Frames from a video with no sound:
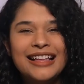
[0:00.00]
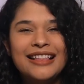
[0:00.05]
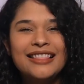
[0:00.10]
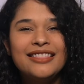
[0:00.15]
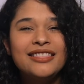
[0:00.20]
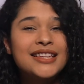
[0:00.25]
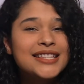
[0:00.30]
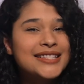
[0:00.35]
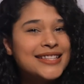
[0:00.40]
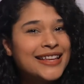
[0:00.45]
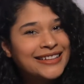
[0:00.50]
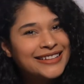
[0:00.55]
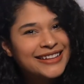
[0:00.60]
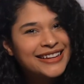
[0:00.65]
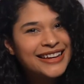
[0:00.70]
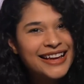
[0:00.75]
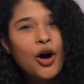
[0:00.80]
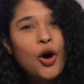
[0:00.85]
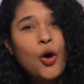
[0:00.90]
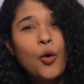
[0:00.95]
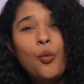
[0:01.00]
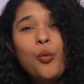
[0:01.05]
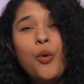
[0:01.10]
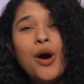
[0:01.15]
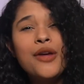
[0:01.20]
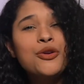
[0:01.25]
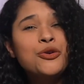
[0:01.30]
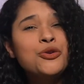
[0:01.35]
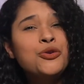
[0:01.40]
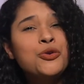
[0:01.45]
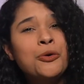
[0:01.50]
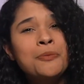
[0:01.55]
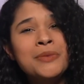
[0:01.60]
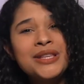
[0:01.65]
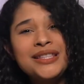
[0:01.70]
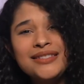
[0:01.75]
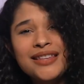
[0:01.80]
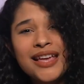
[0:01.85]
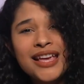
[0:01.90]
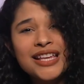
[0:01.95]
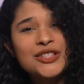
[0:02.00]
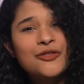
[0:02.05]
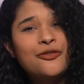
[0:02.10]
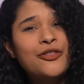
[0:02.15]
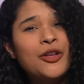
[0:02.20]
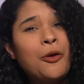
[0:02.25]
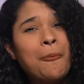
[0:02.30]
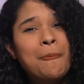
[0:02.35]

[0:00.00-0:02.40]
Listen, whether your mistakes feel